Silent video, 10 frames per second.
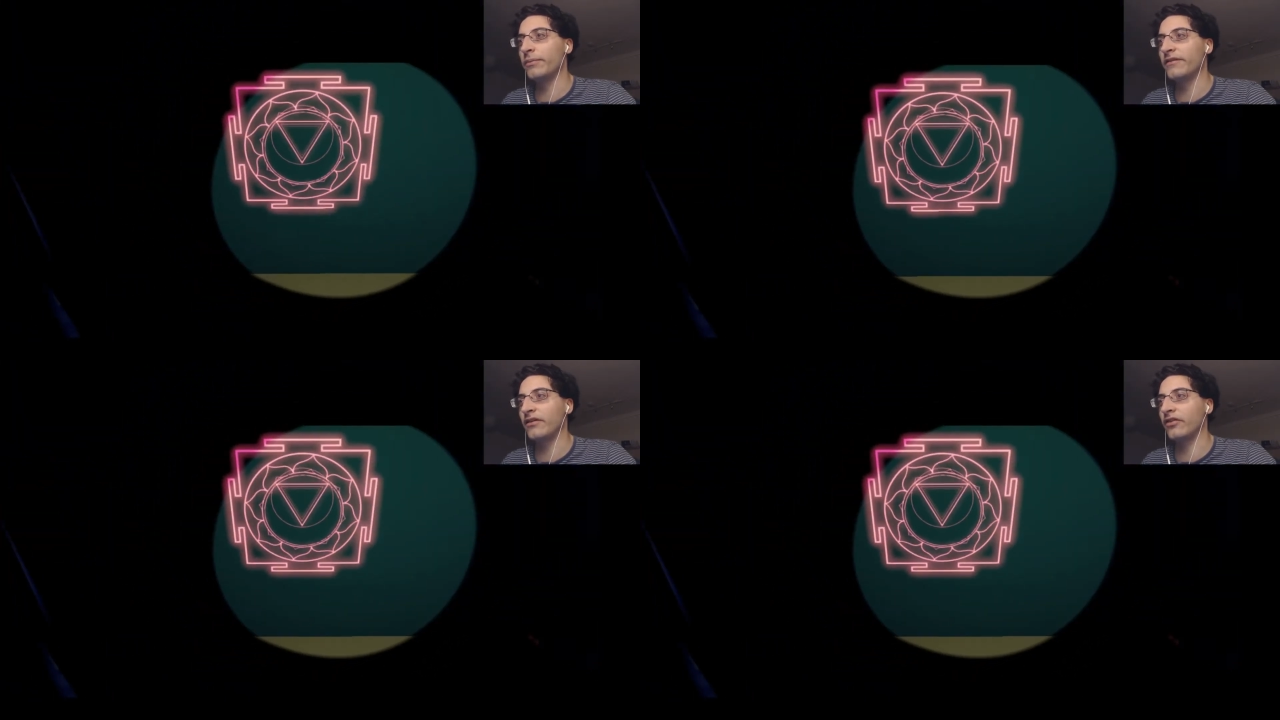
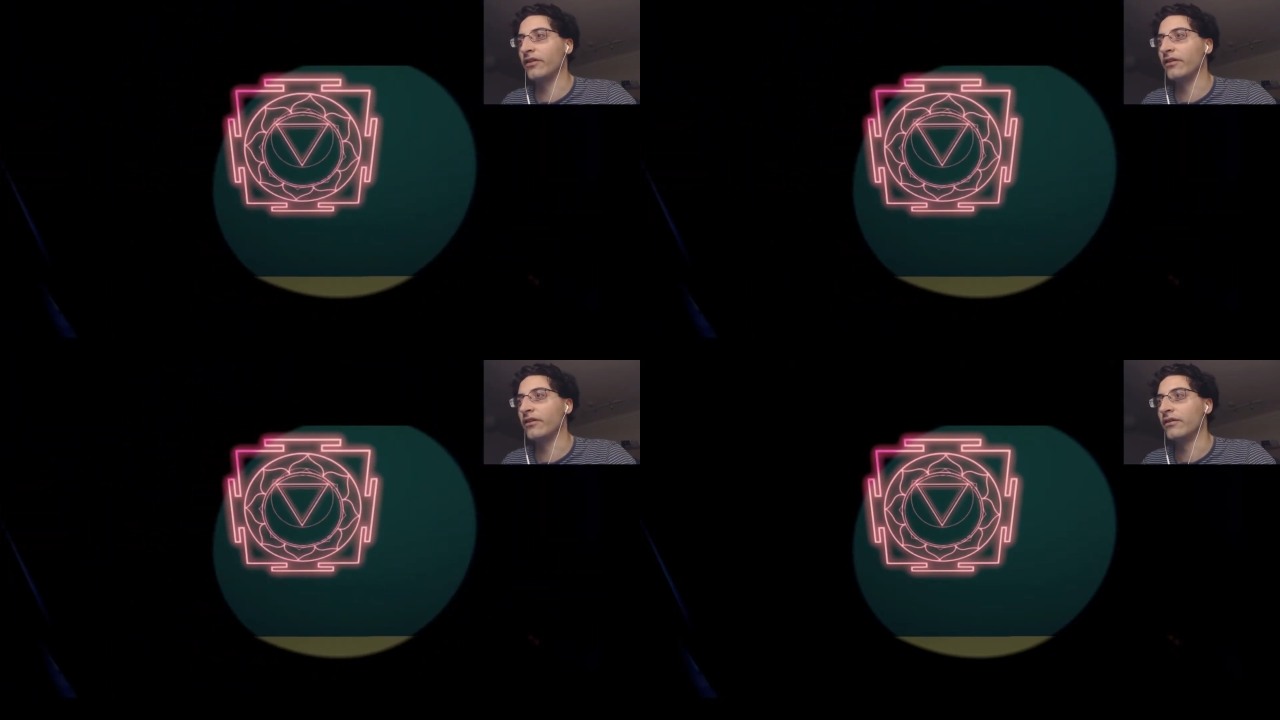
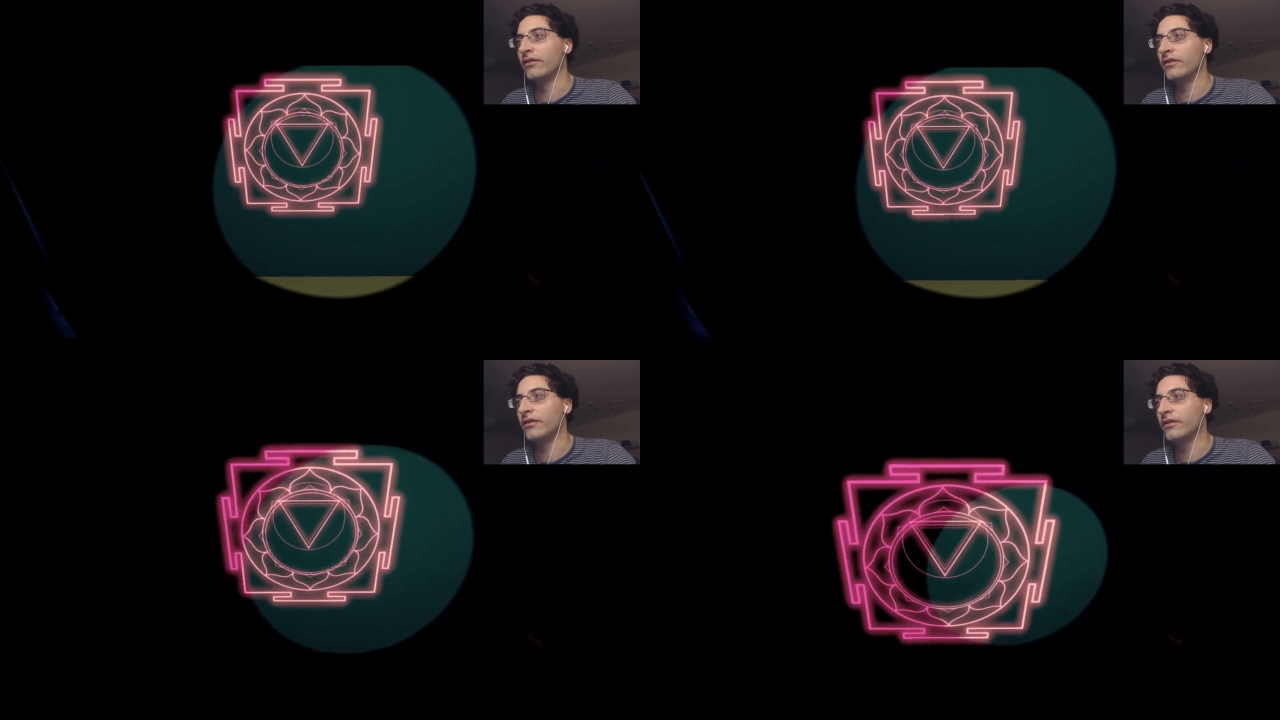possession.
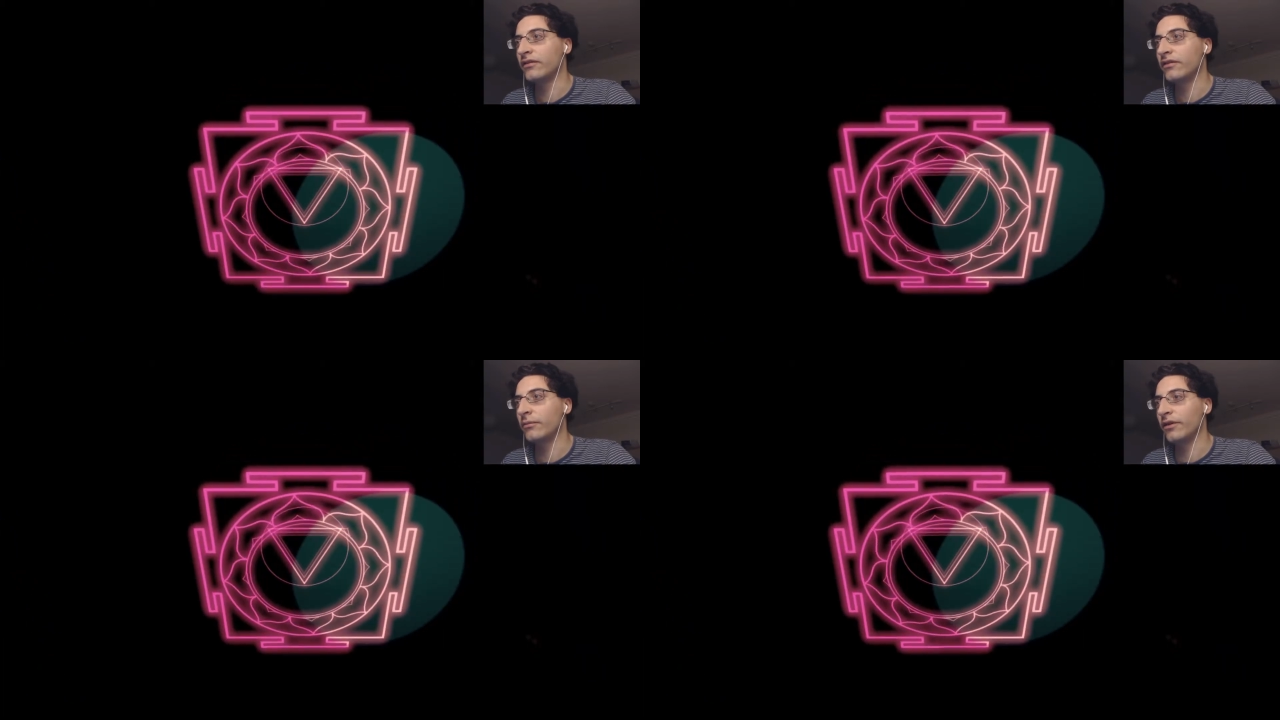
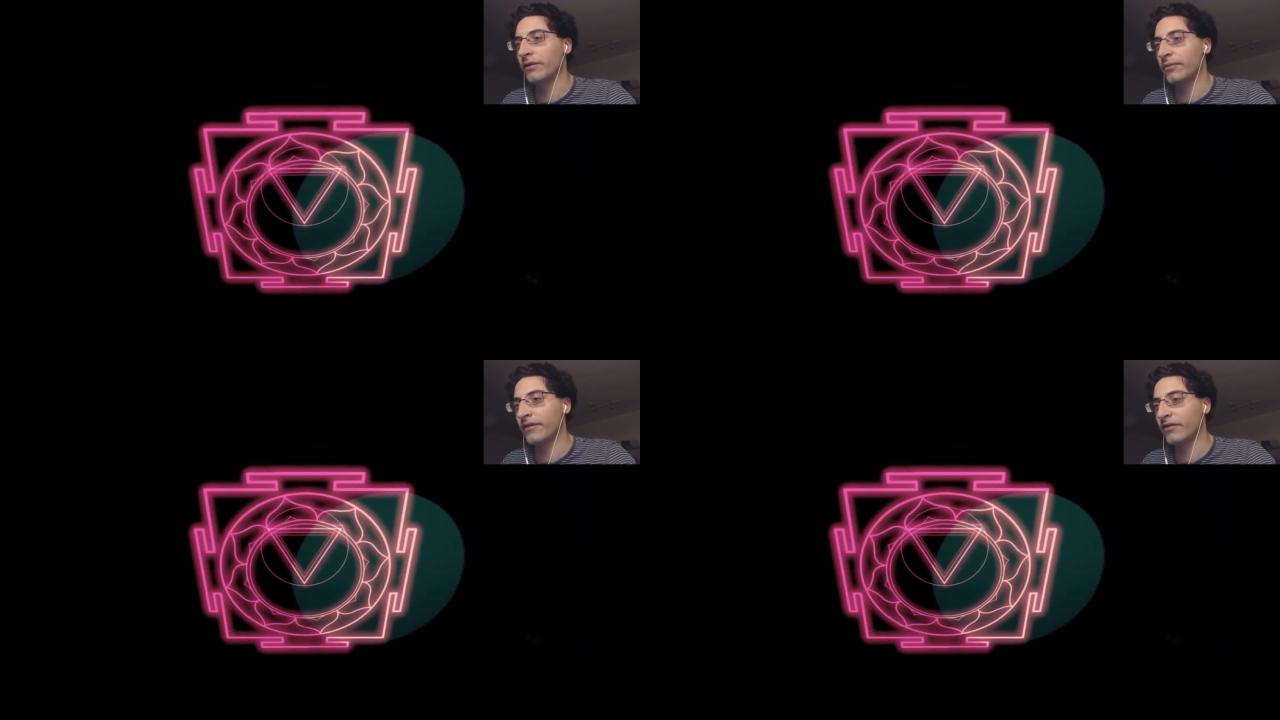
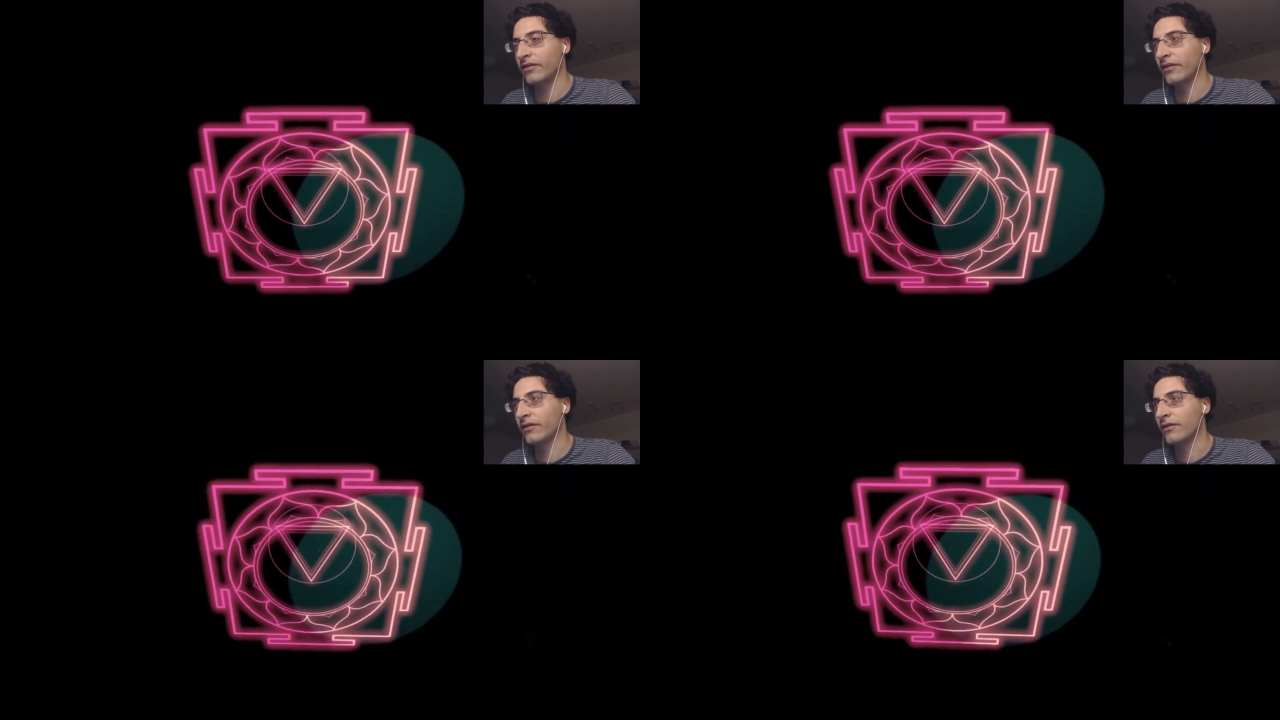Demonic
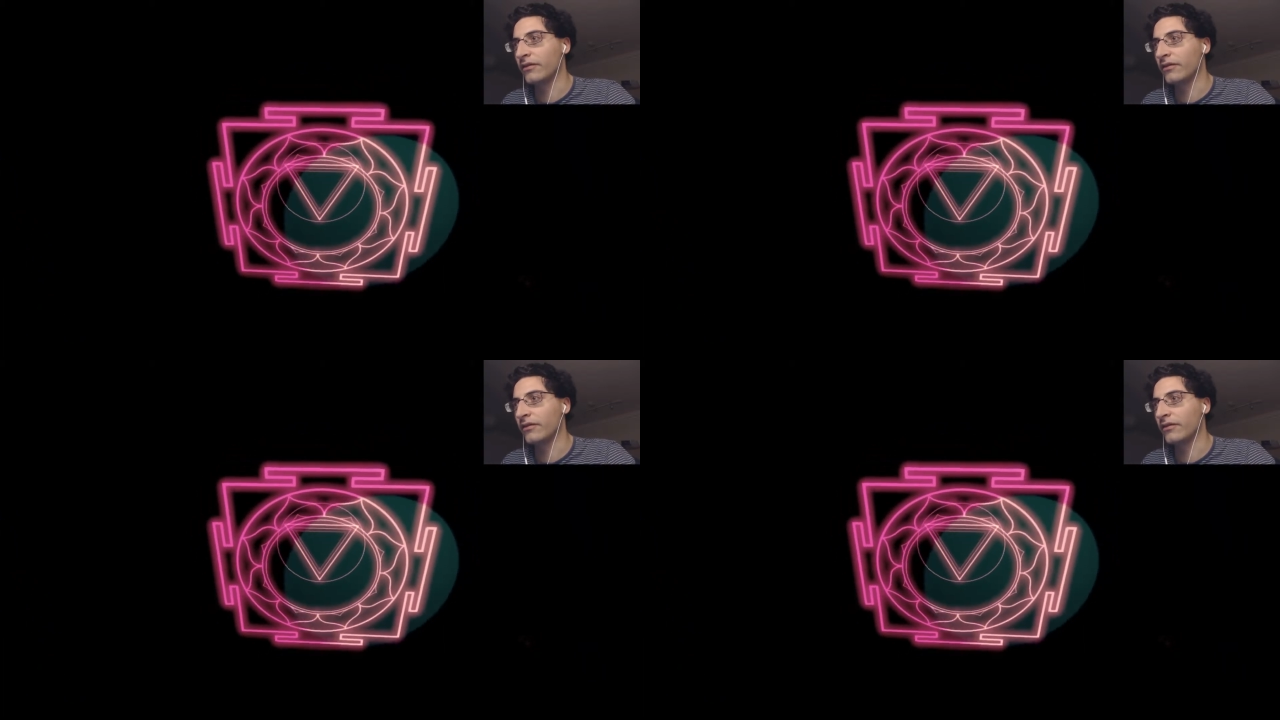possession.